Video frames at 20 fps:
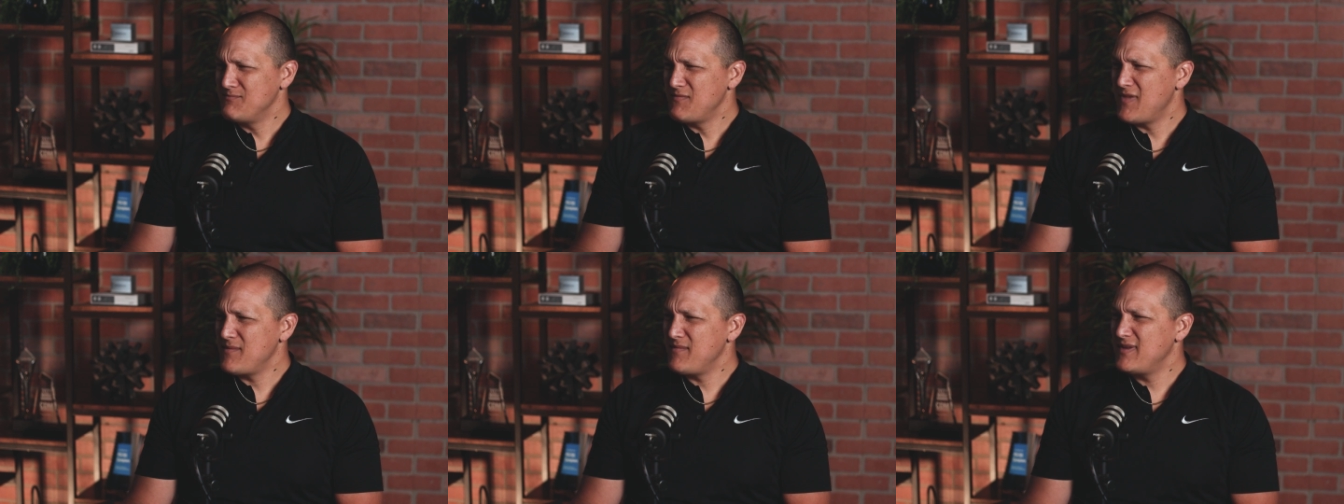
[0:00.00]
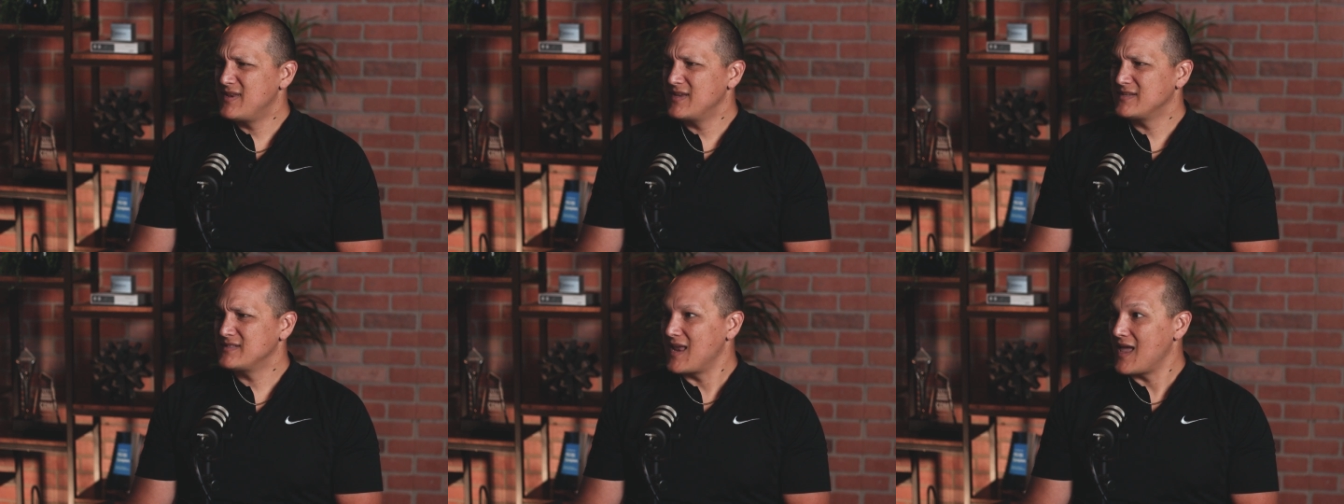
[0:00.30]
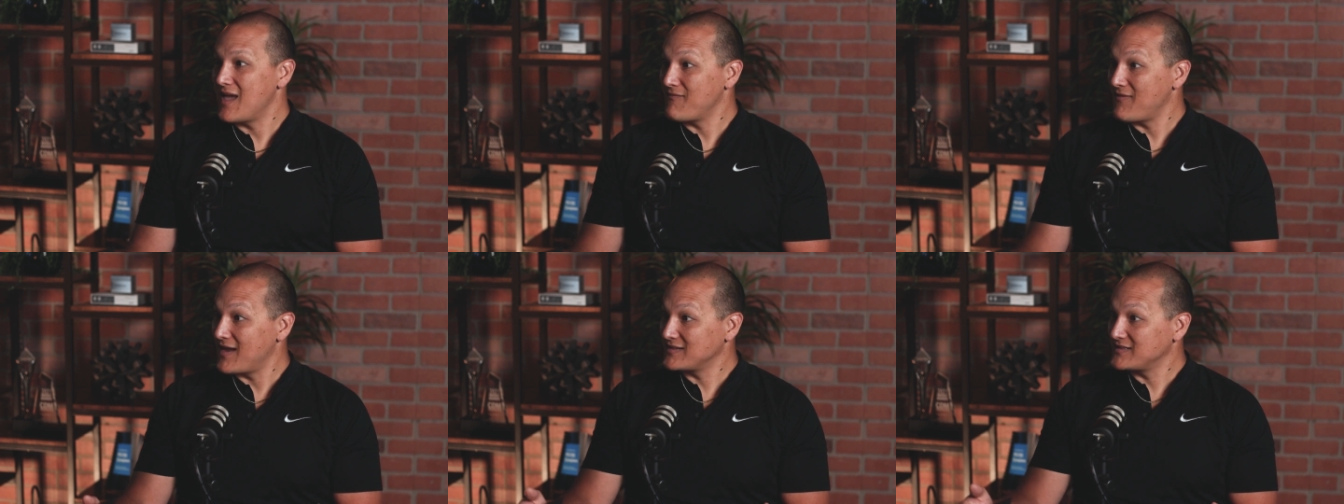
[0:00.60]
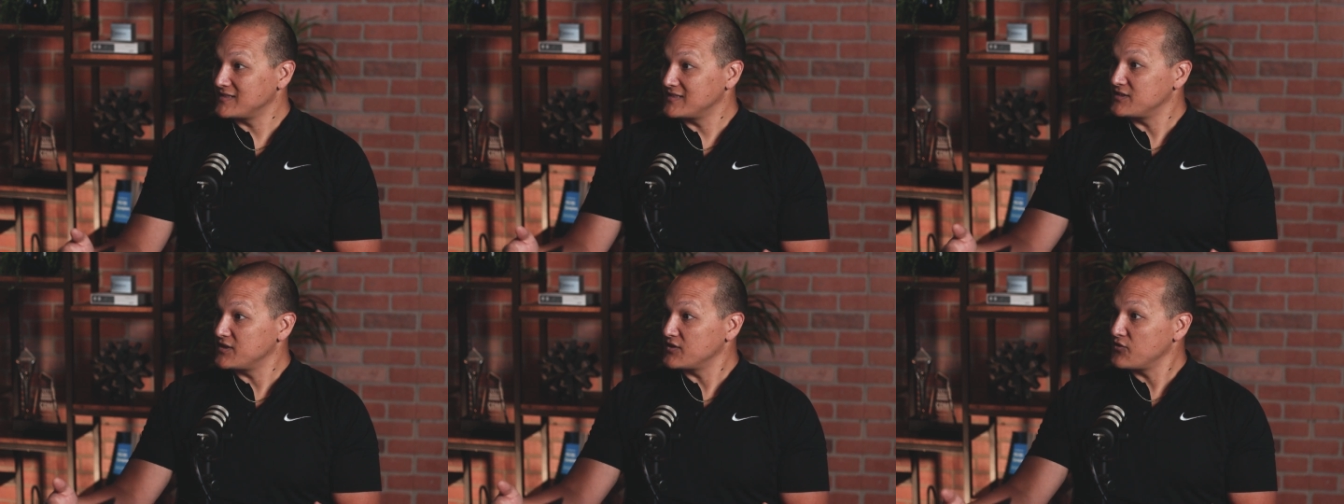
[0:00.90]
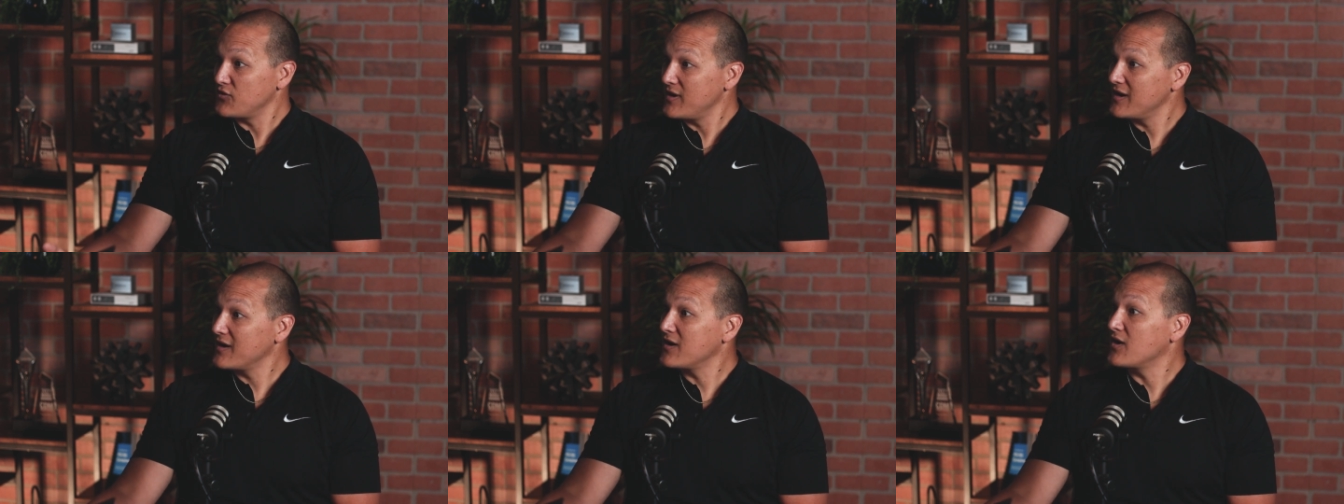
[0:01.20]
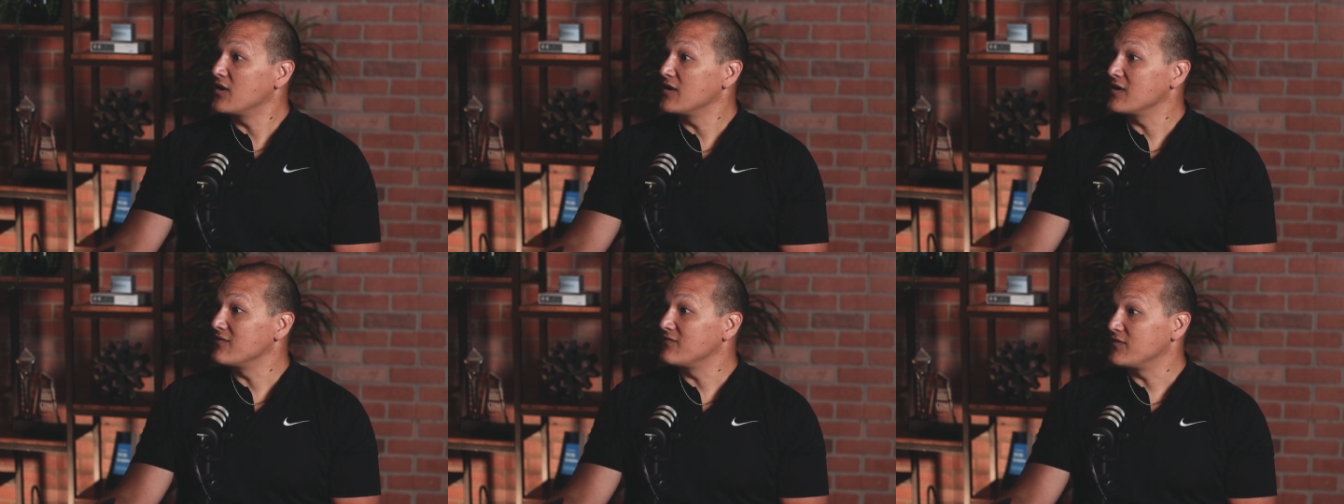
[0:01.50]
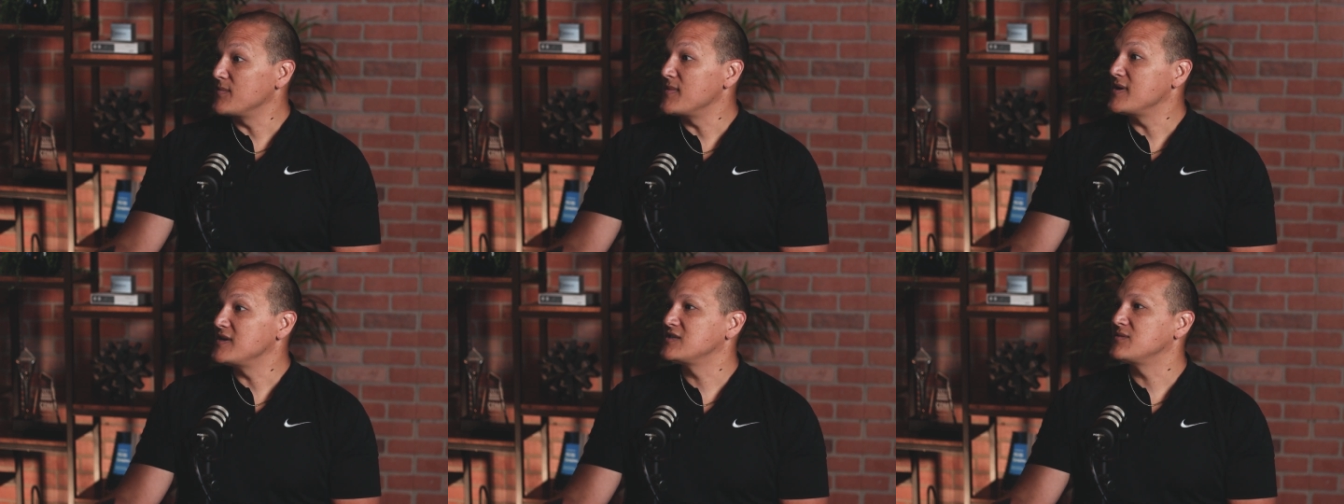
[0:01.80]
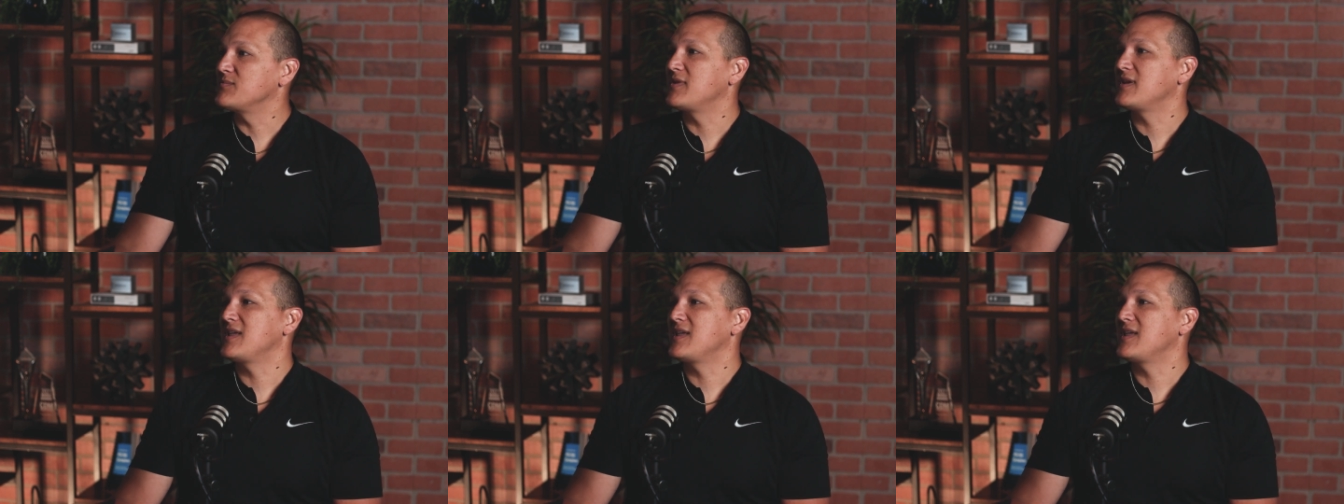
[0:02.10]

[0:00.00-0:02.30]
maybe doesn't have access to credit card information,